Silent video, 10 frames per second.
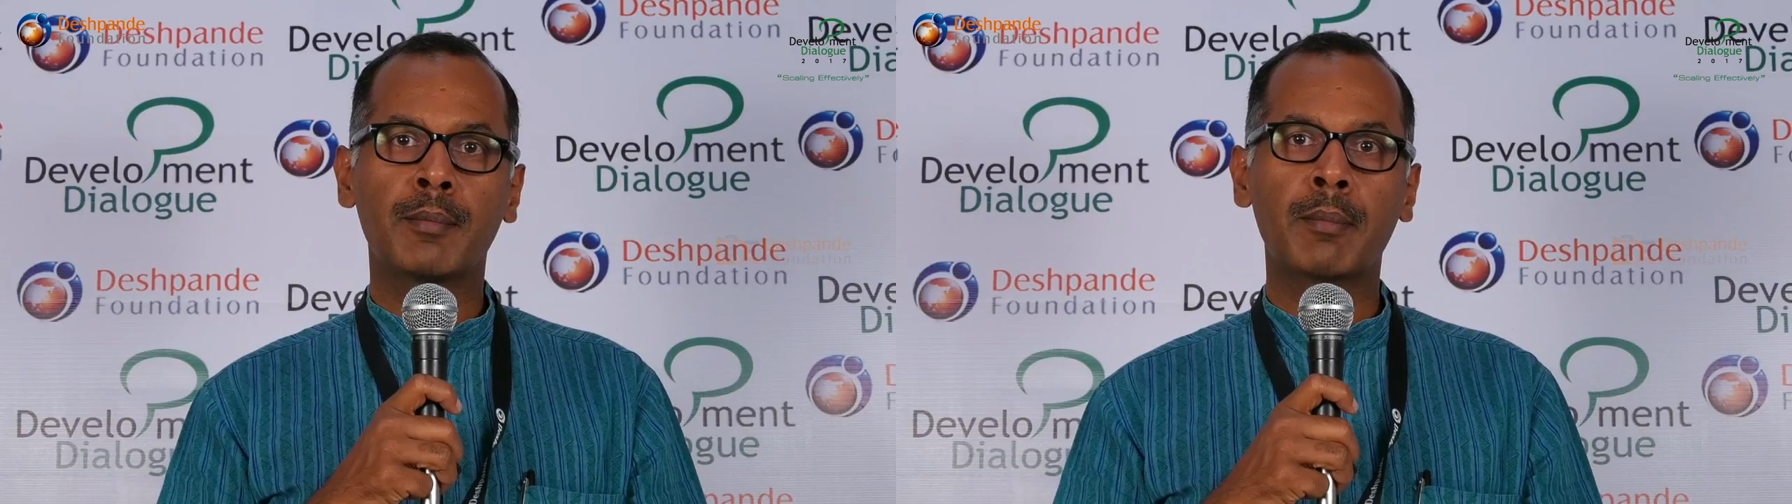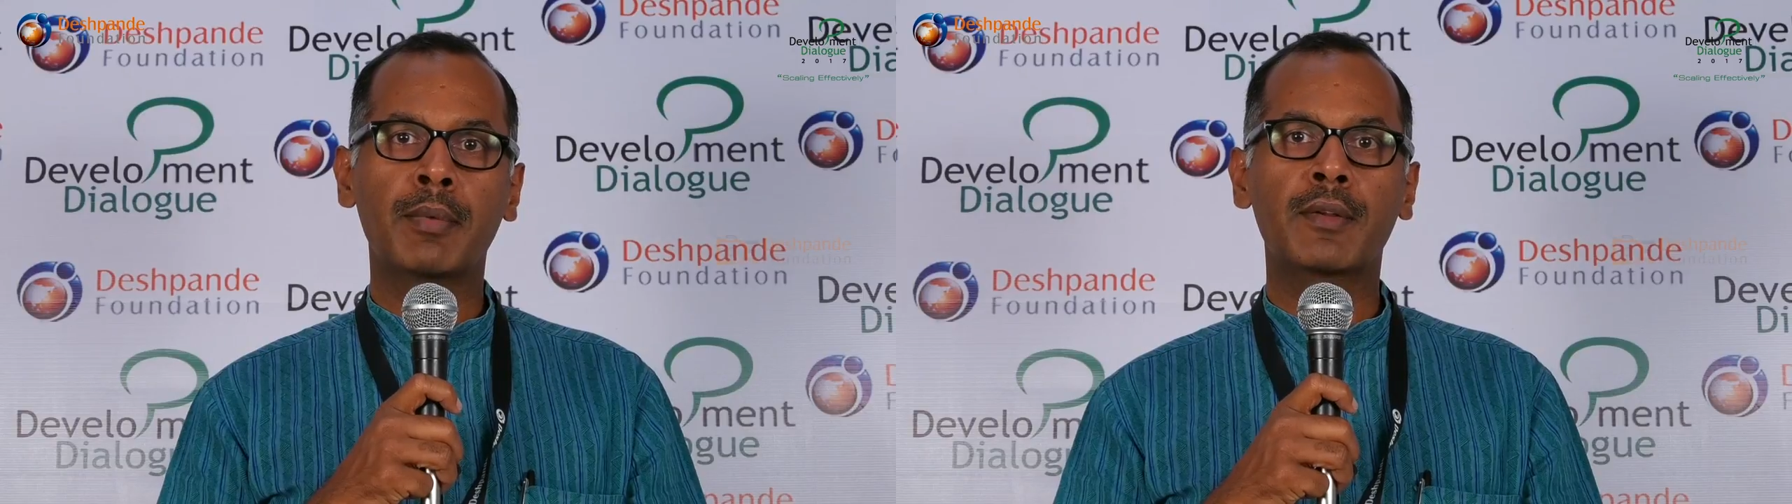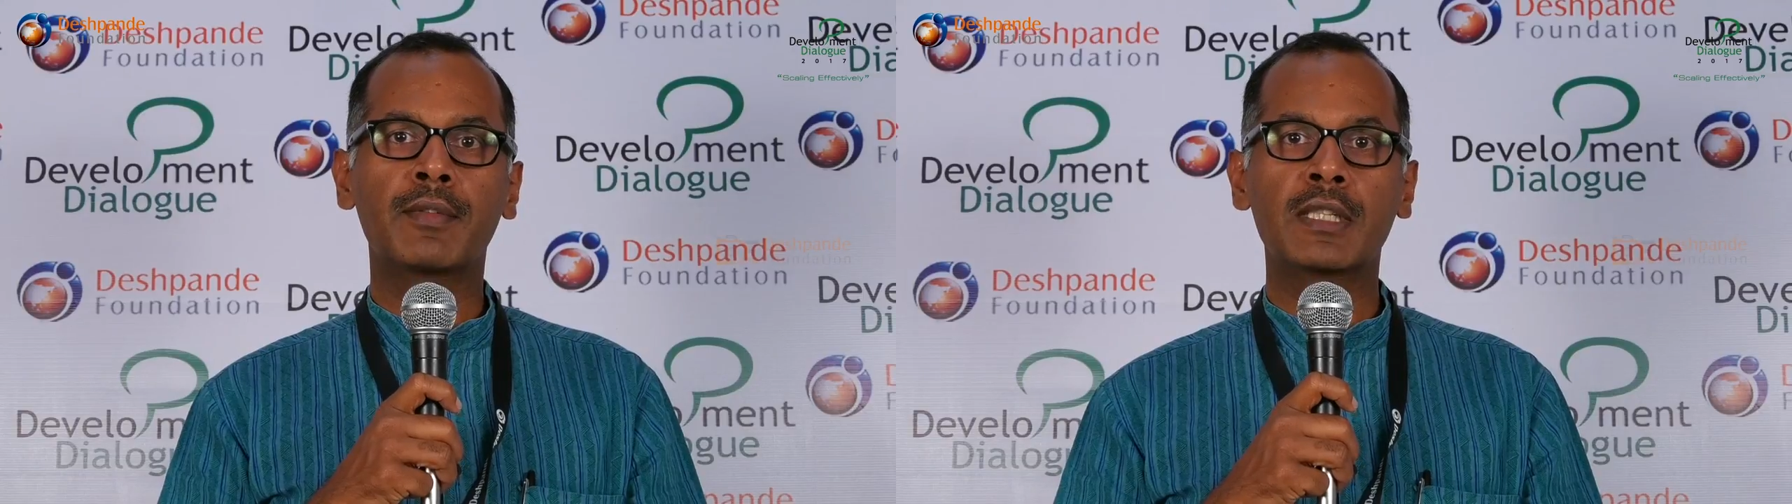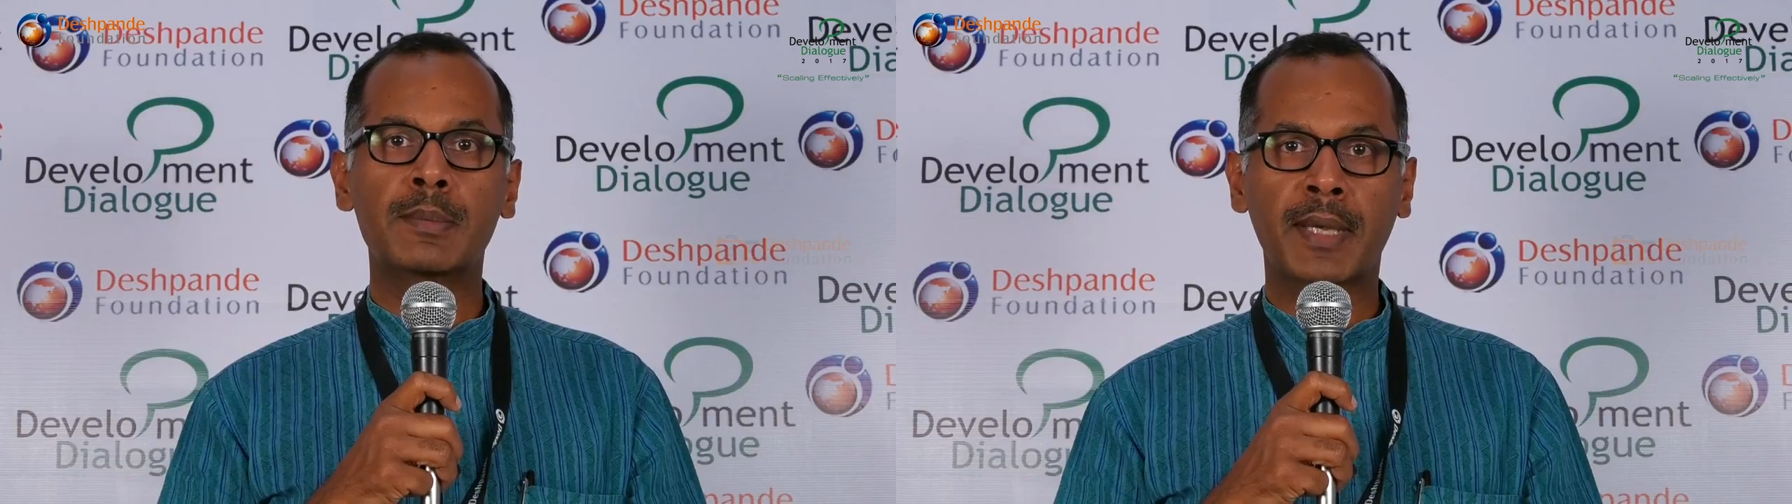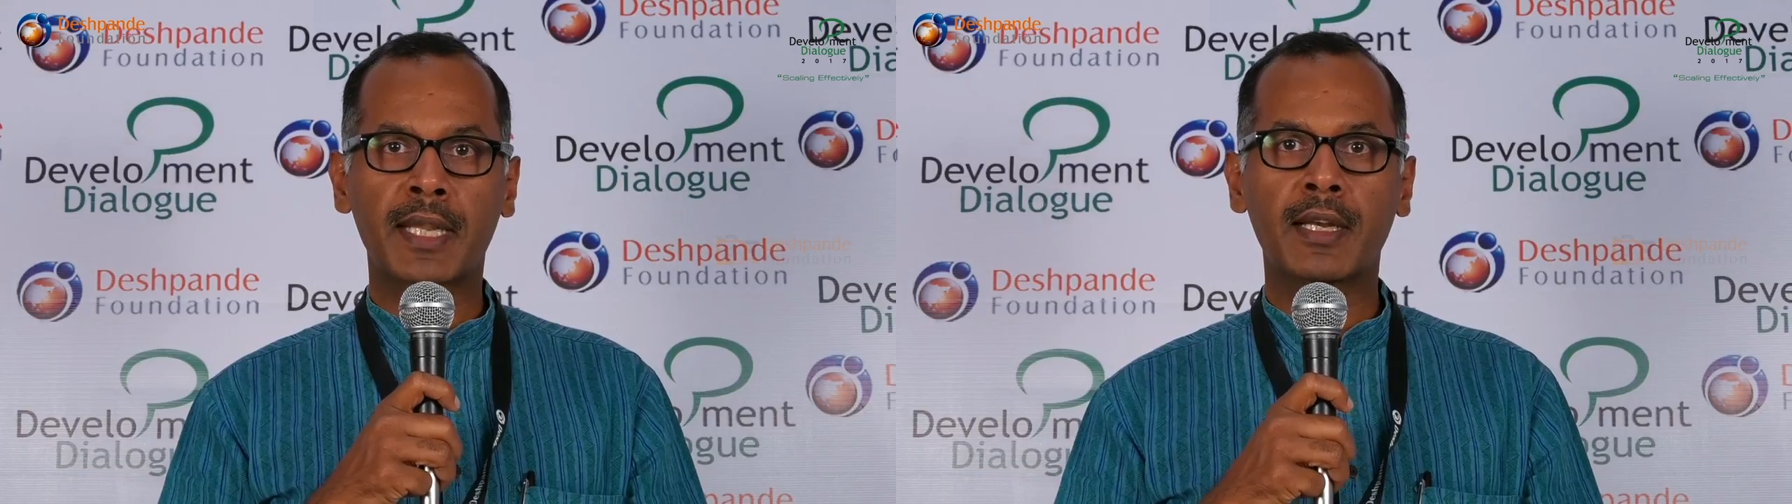member of this
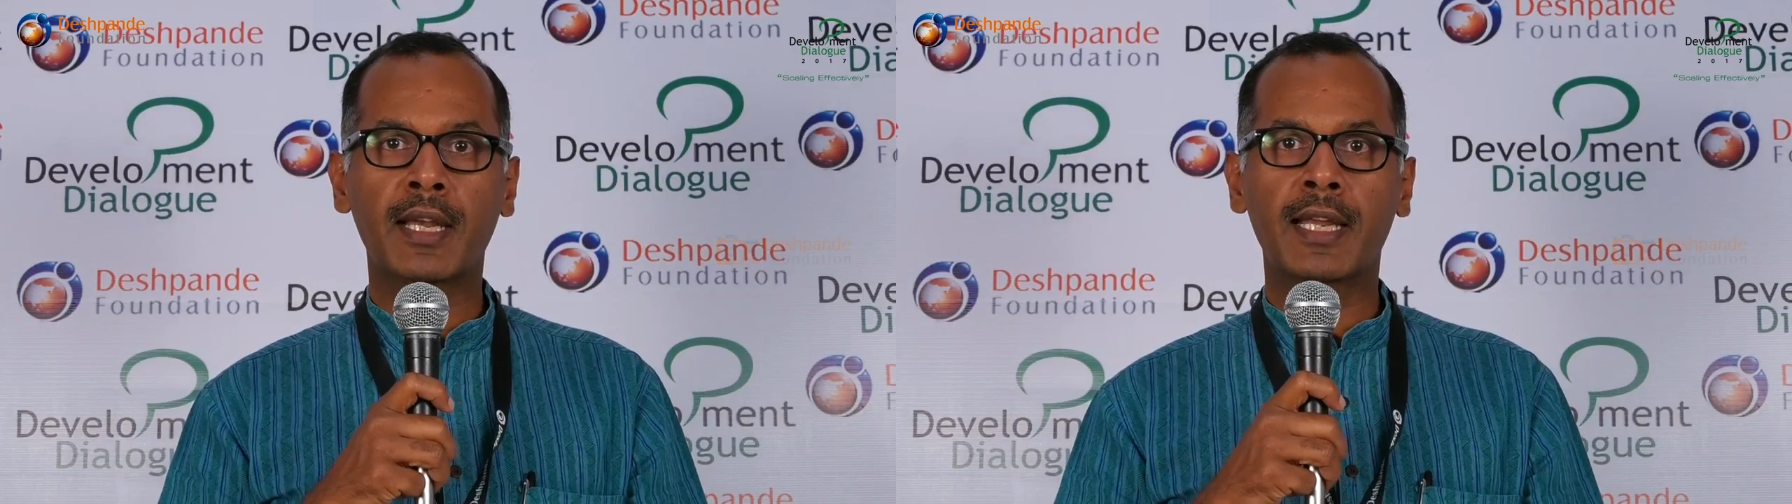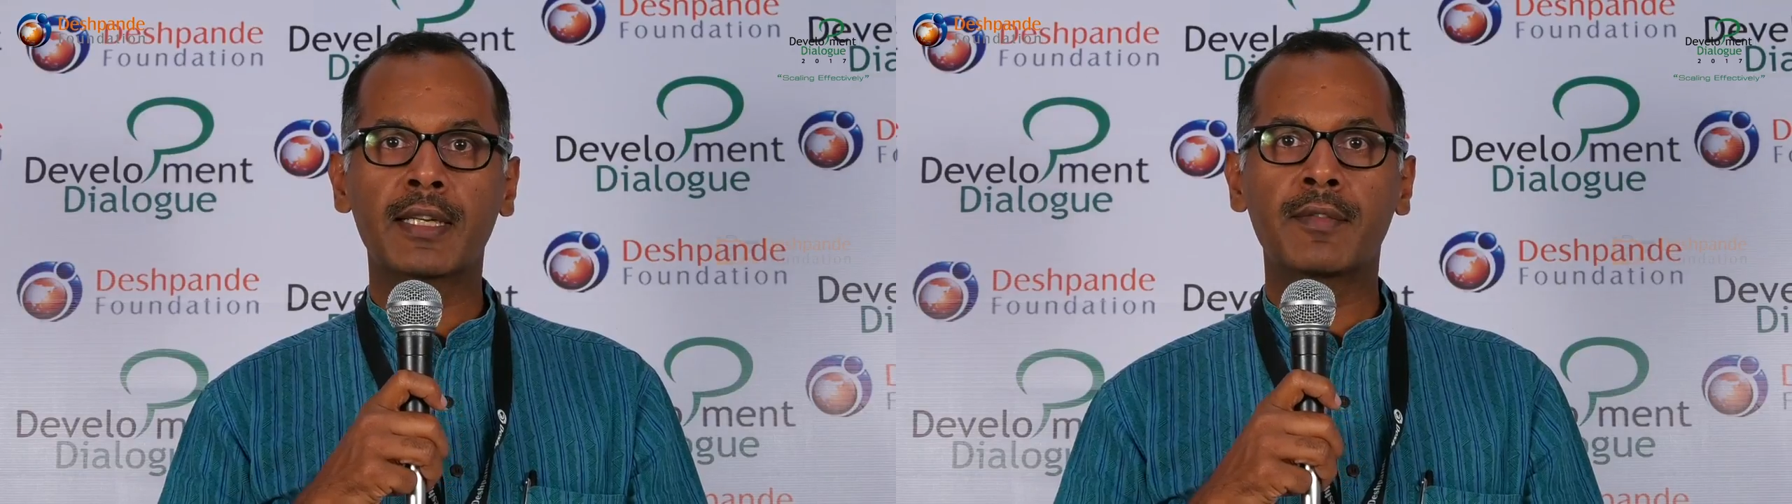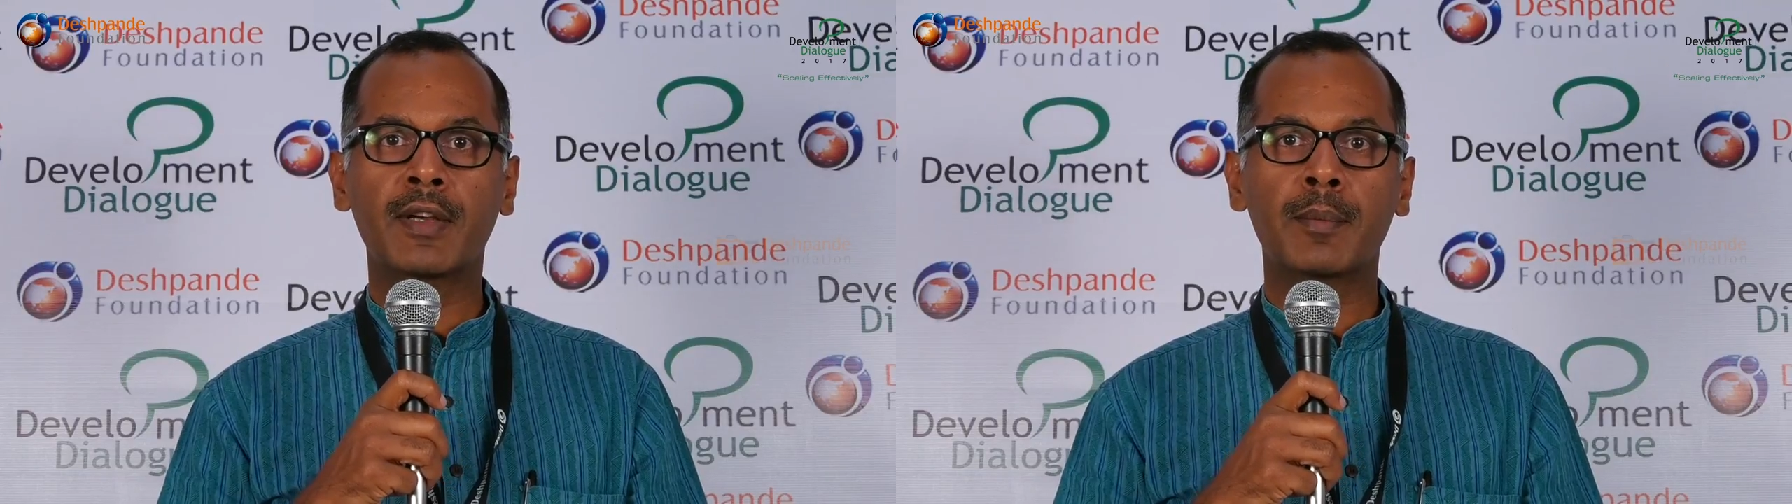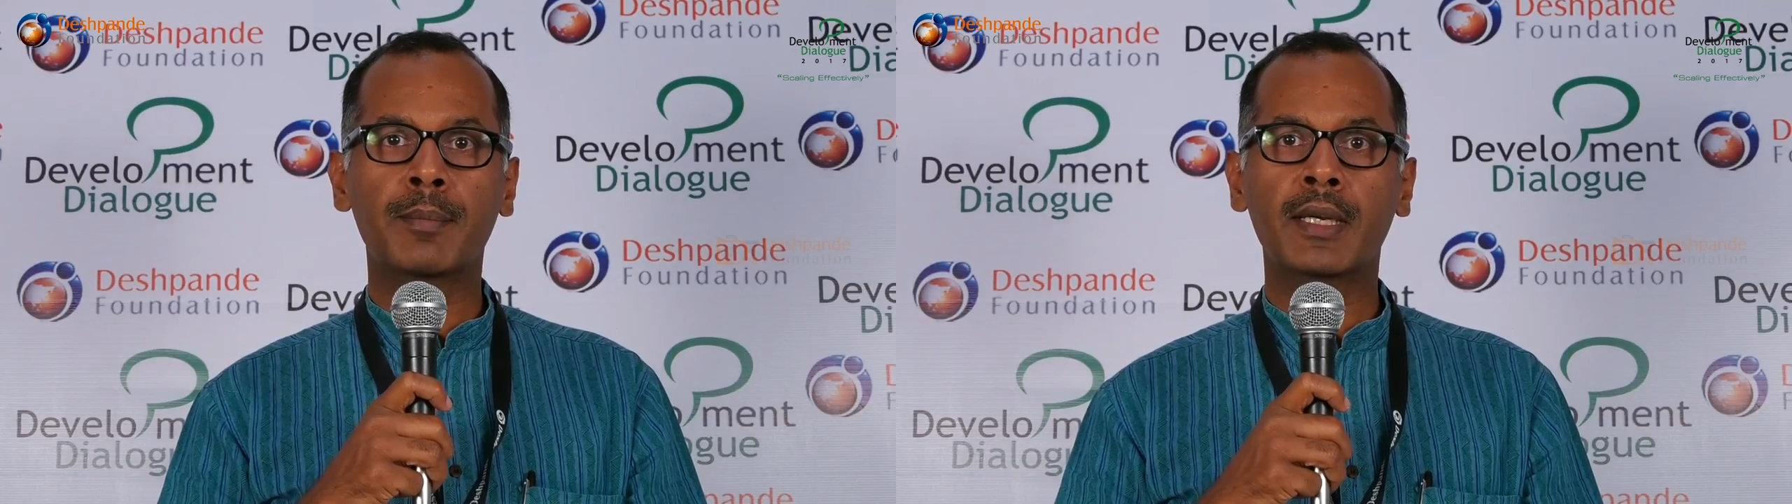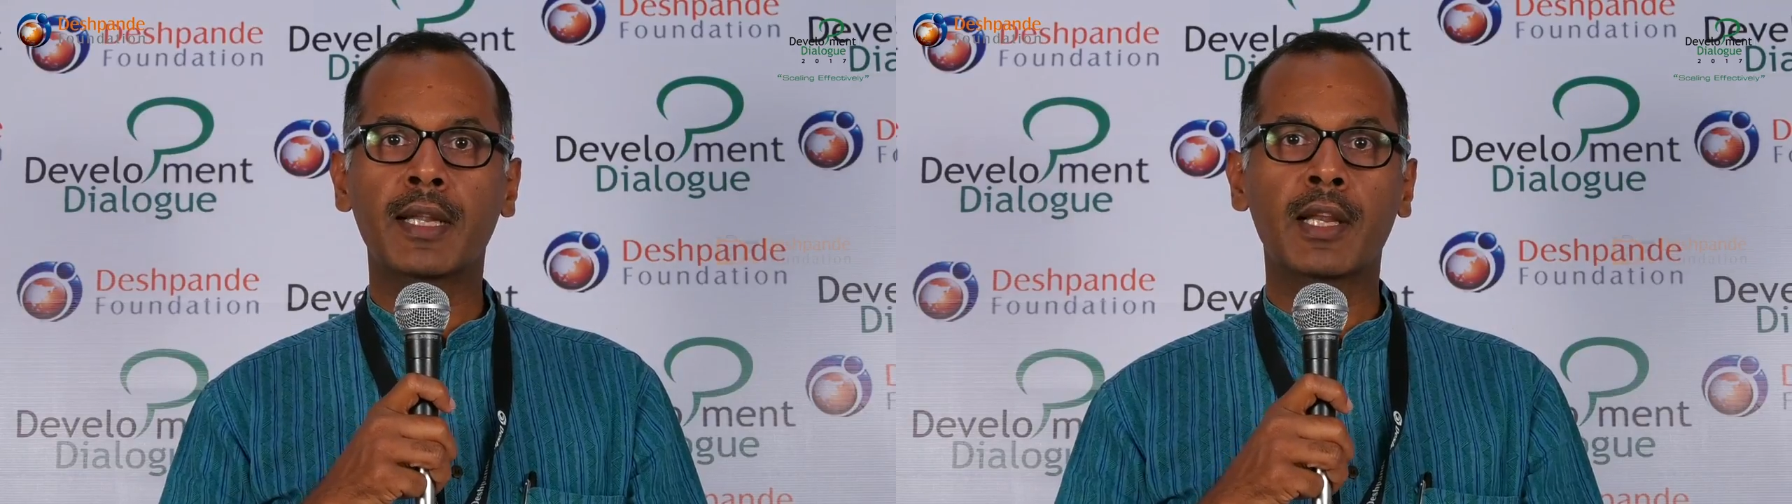panel at
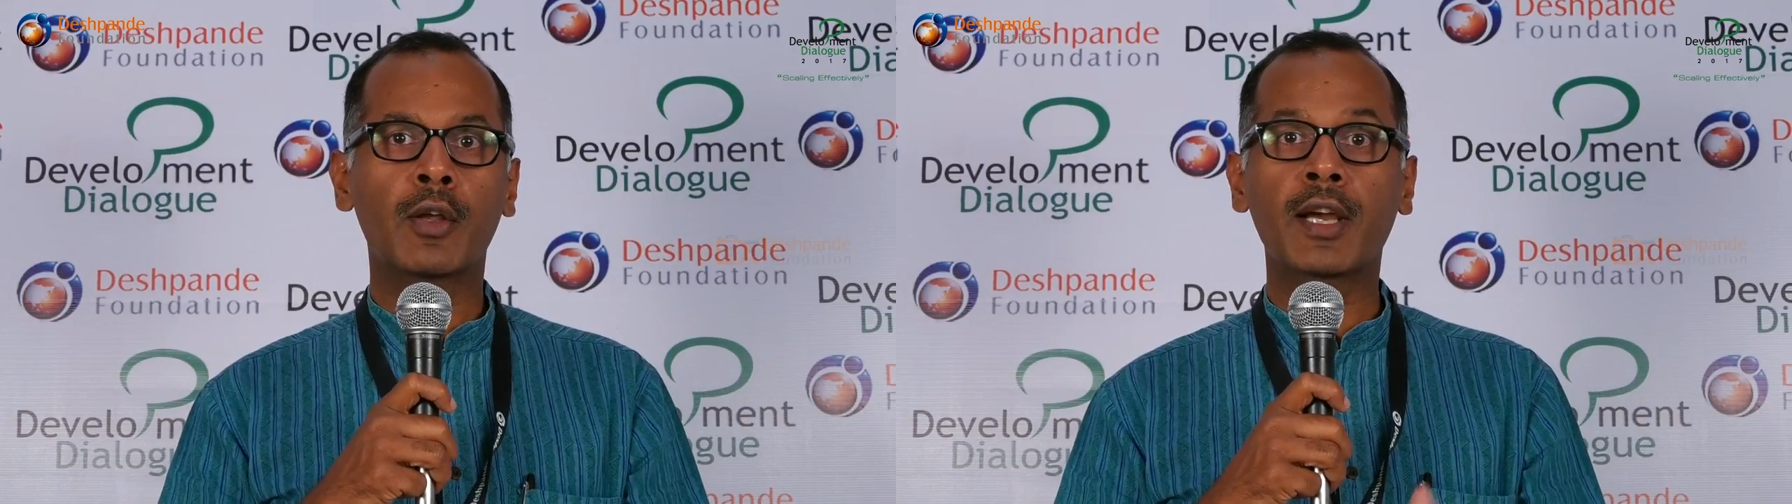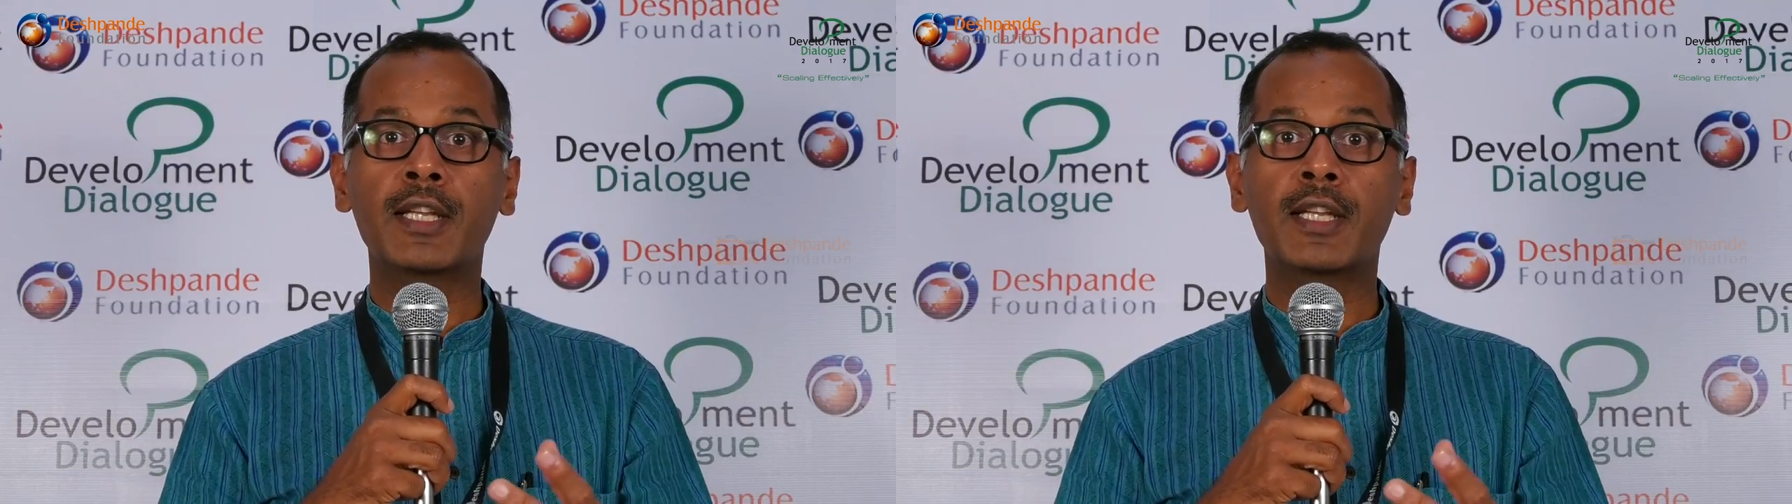Development Dialogue,